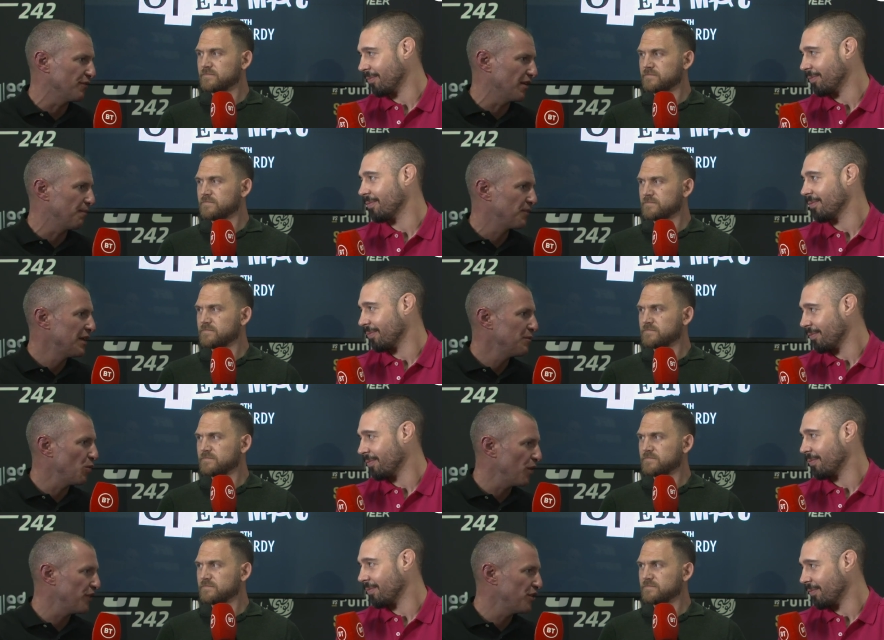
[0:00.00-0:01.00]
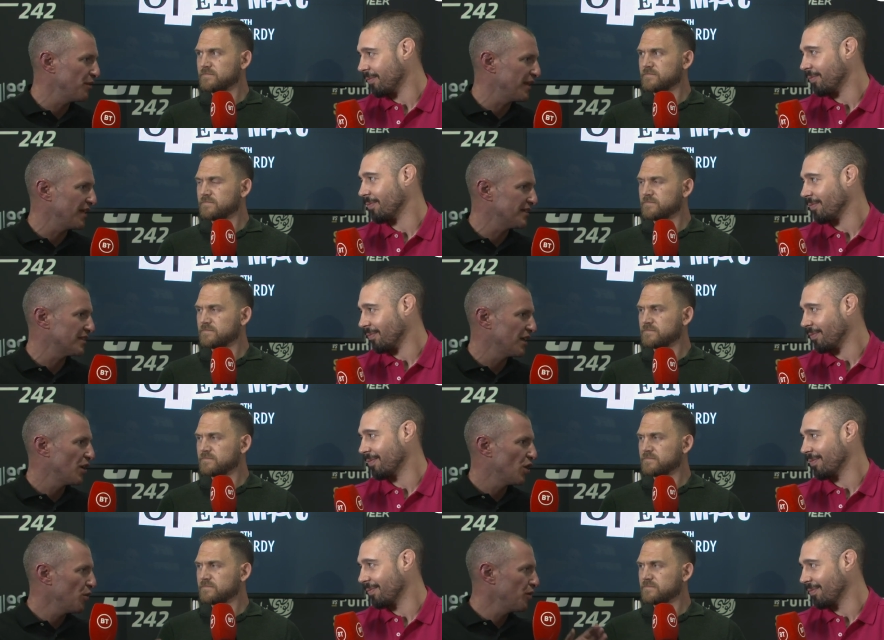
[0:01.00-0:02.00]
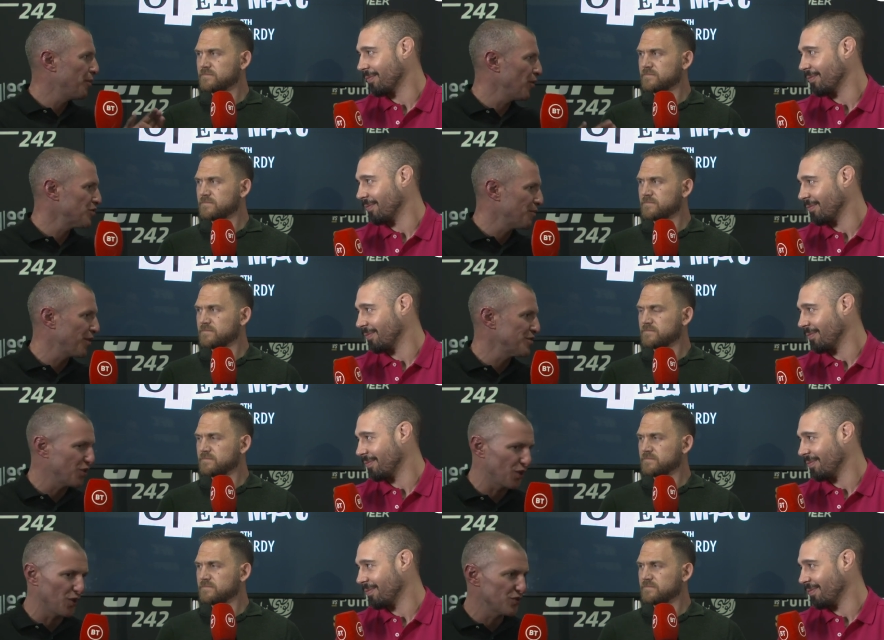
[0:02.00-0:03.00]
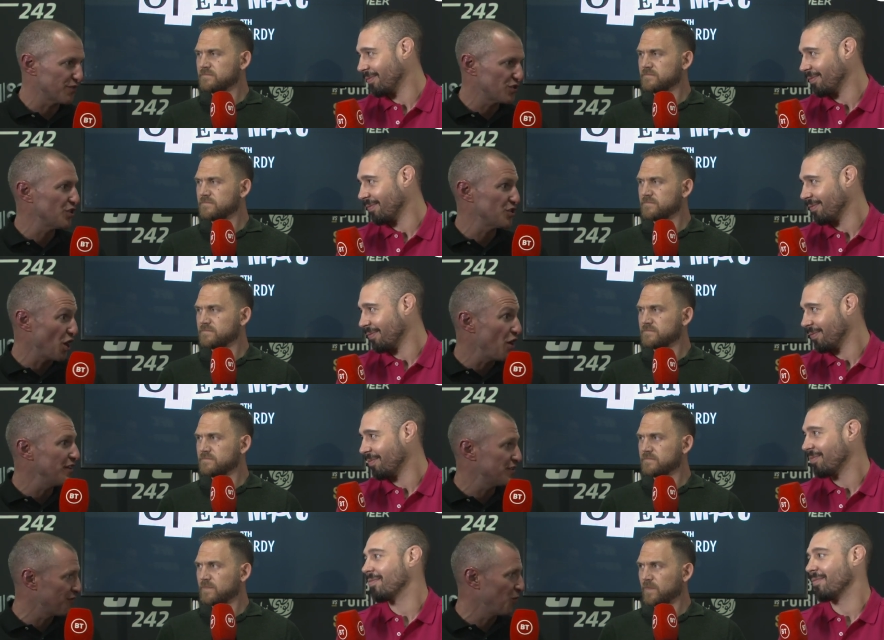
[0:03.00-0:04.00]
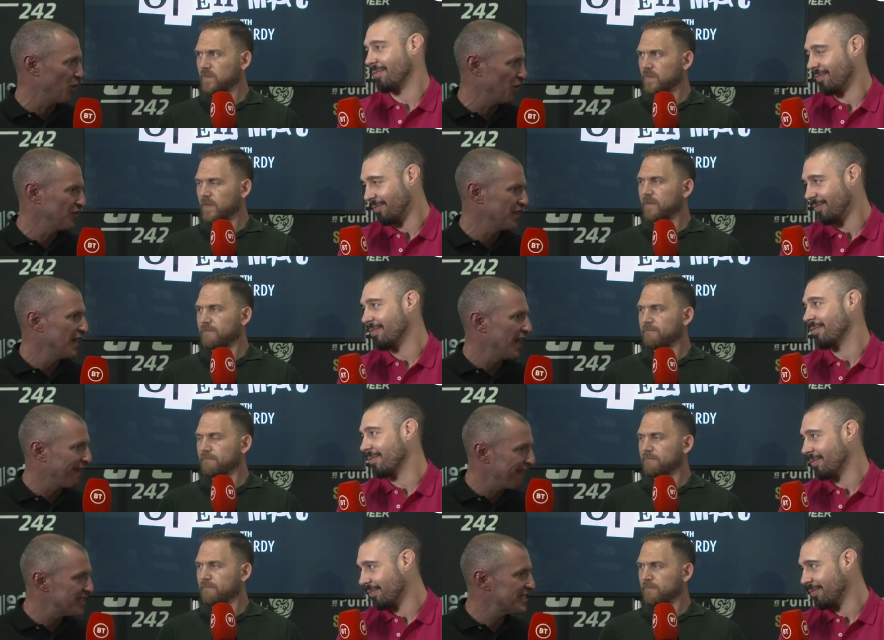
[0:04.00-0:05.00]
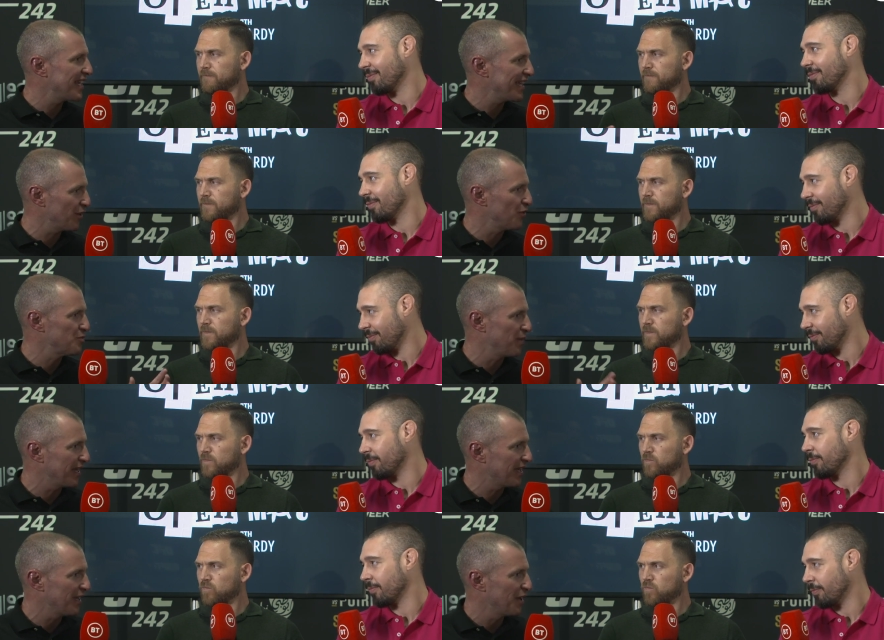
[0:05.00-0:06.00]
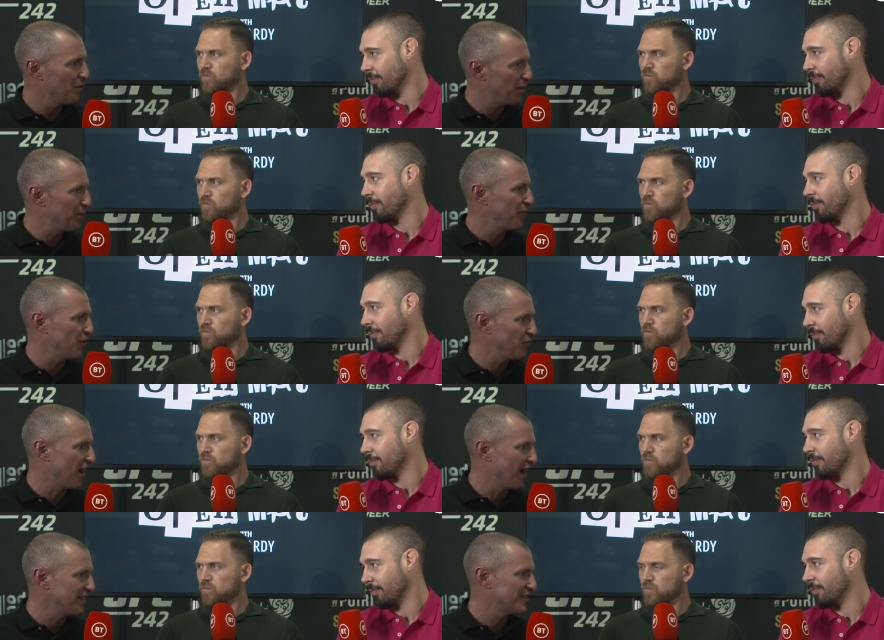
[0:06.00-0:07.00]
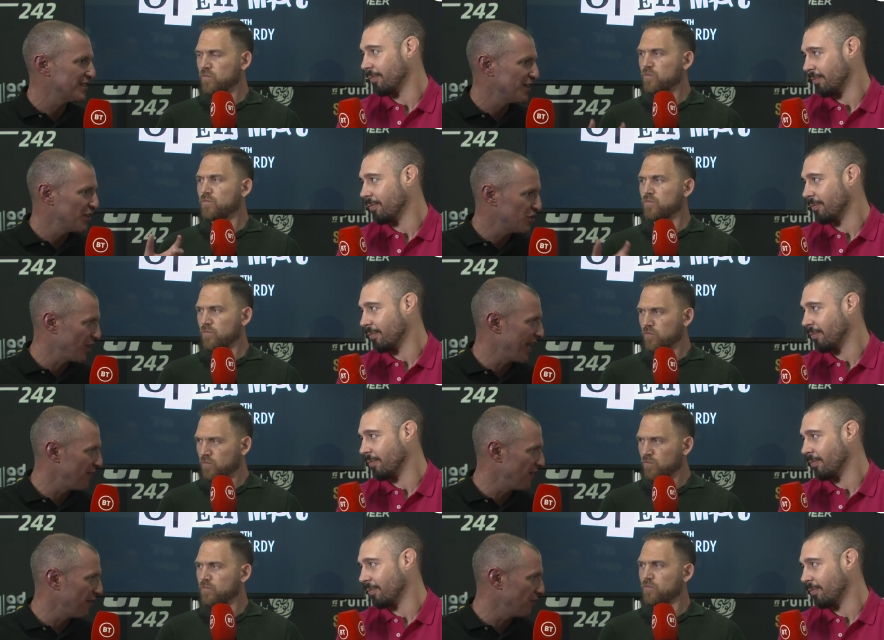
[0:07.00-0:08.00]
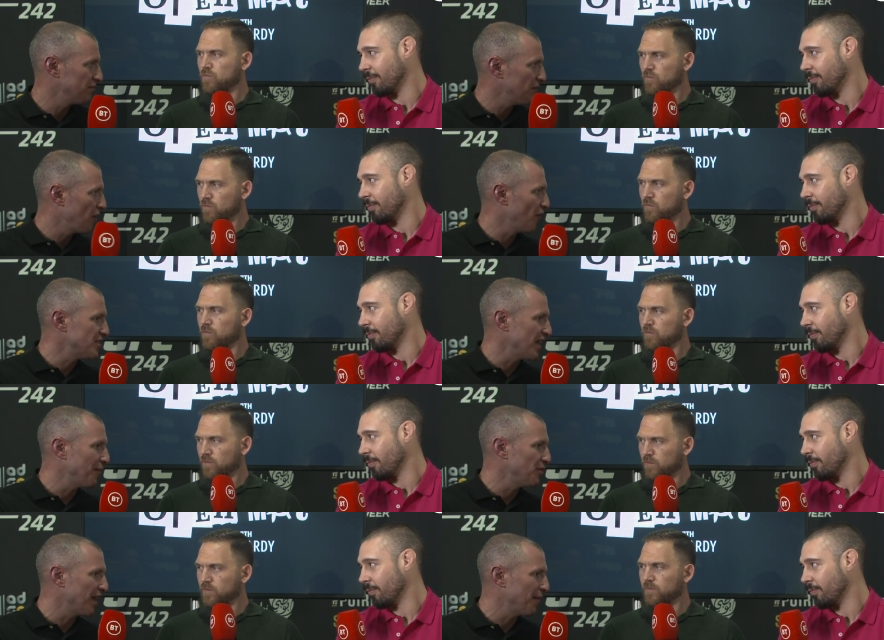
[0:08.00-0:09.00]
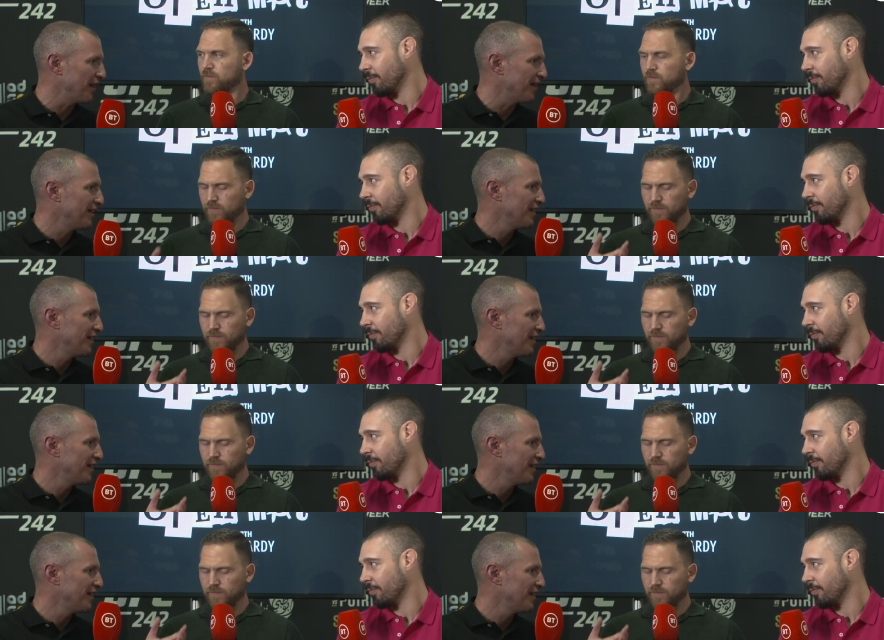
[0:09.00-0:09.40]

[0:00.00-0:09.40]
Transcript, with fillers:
Speaker 1: love them. But what they're doing is, who are the poster boys and girls of certain areas of the world, and let's take those big pay-per-view nights to that event. Obviously, Abu Dhabi,